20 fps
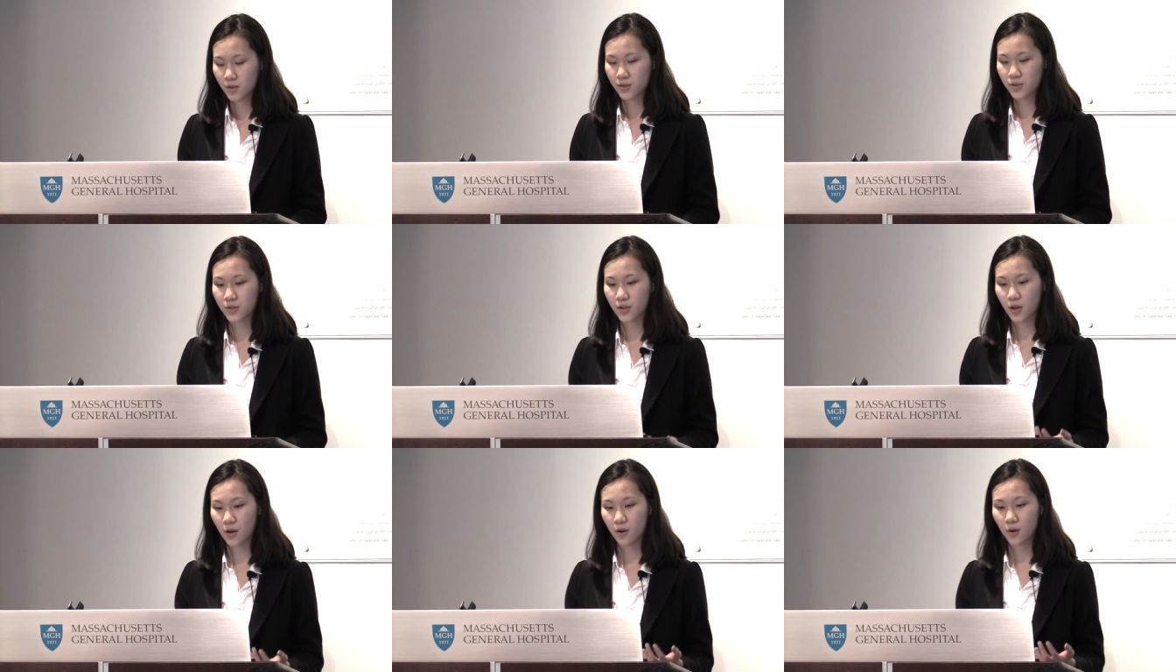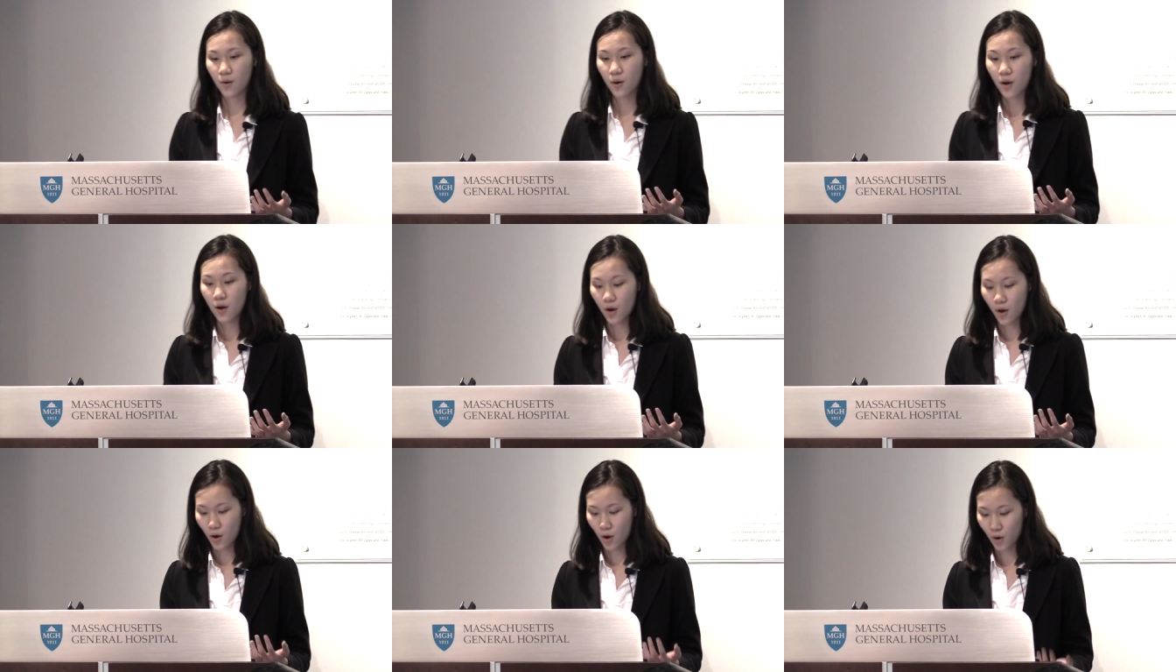So
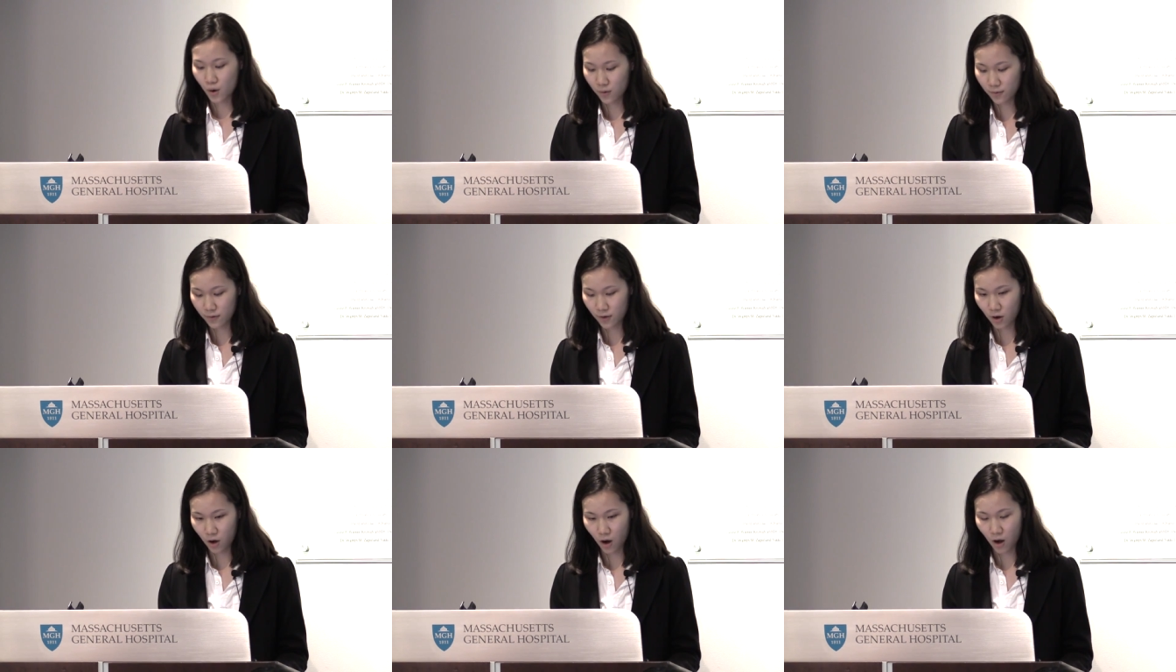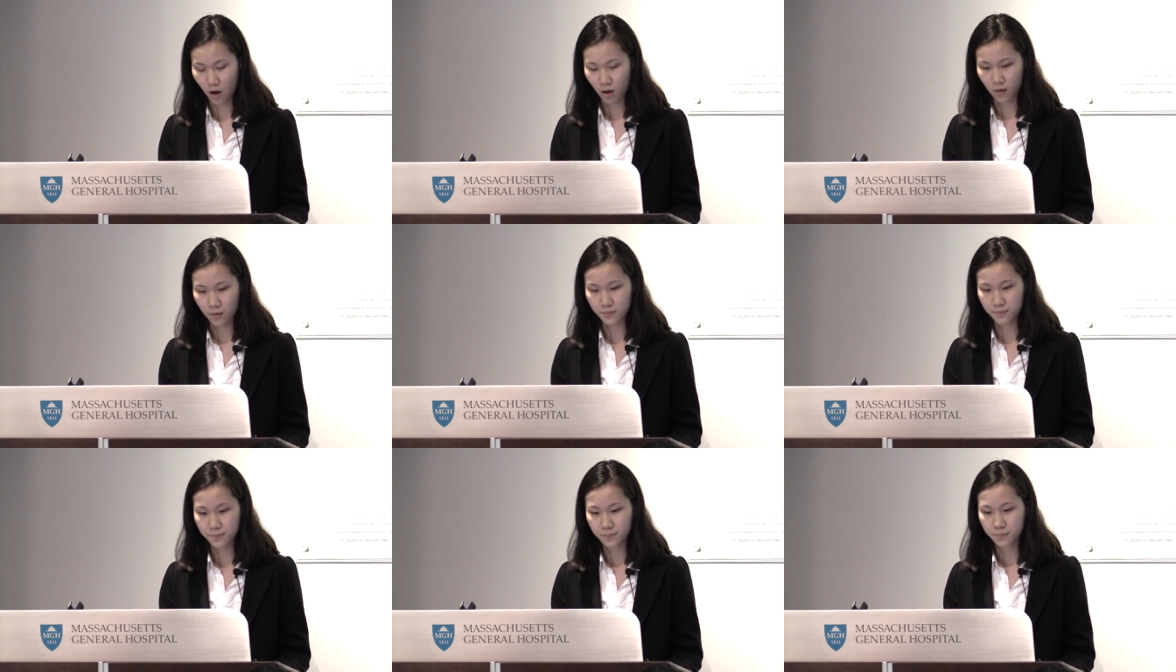
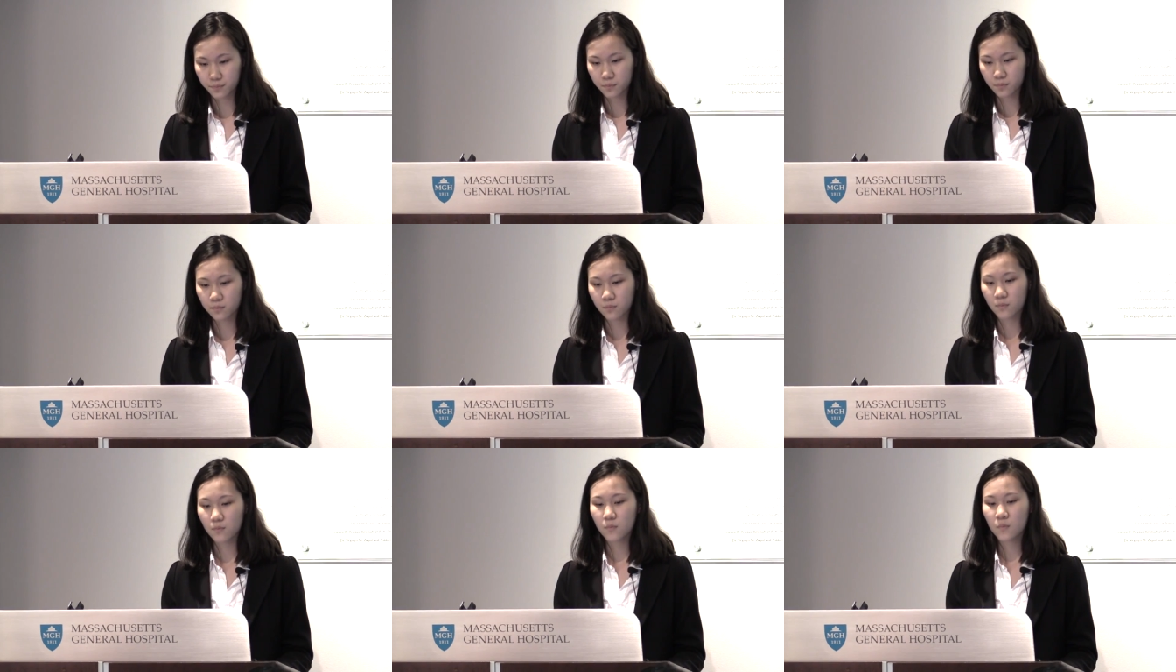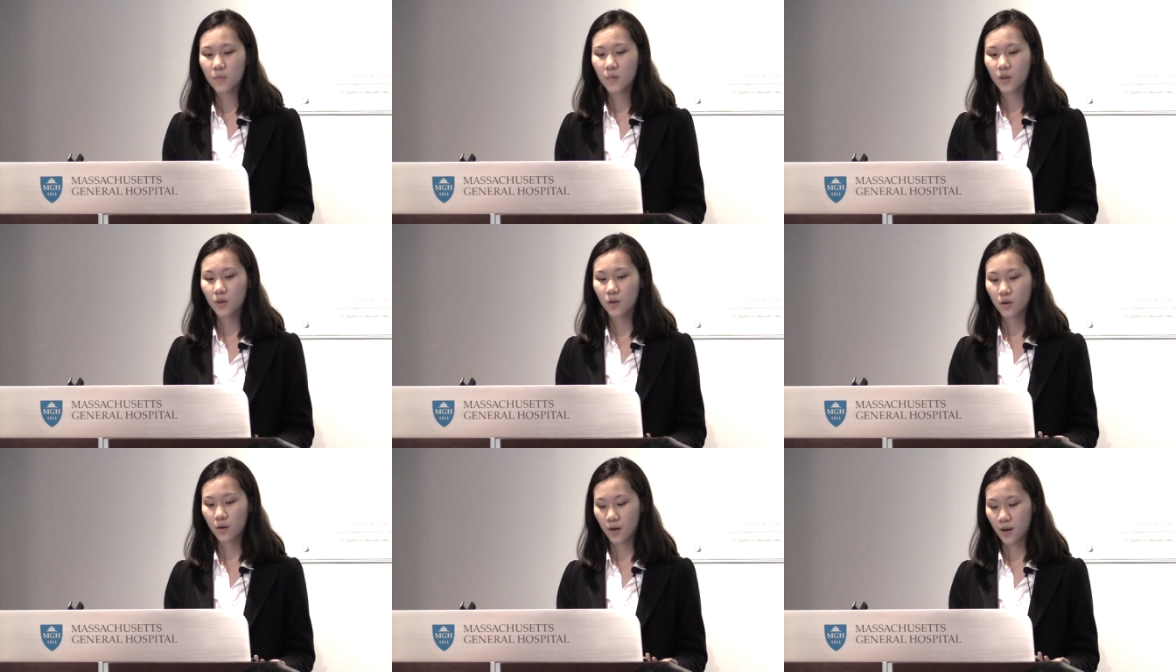overall,
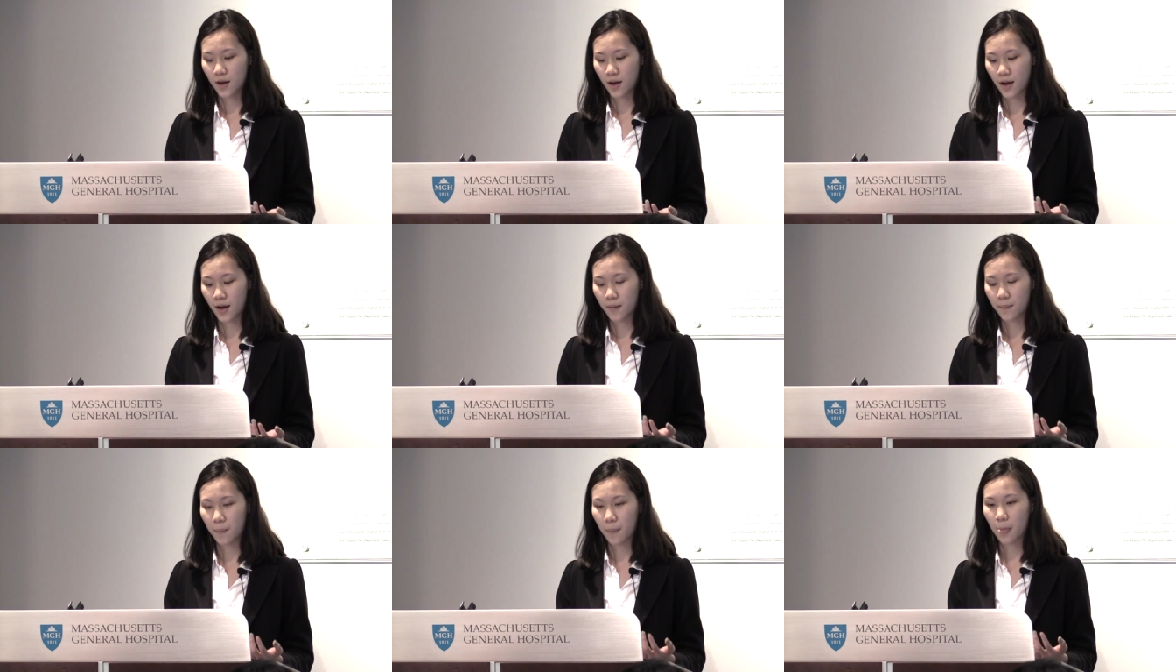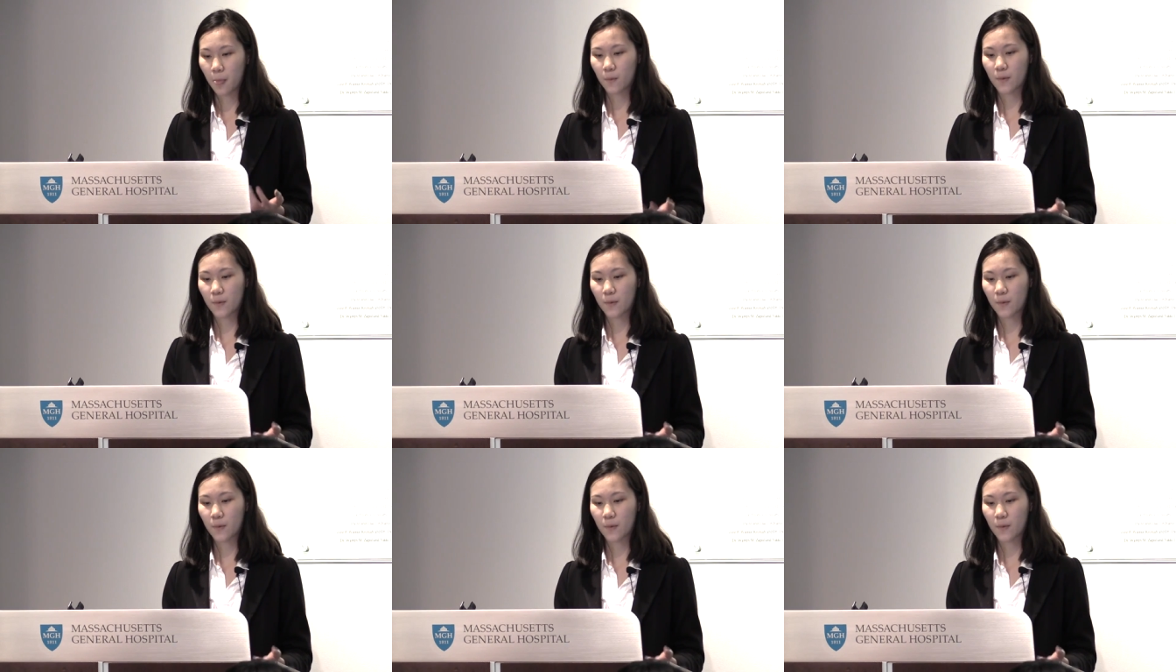um,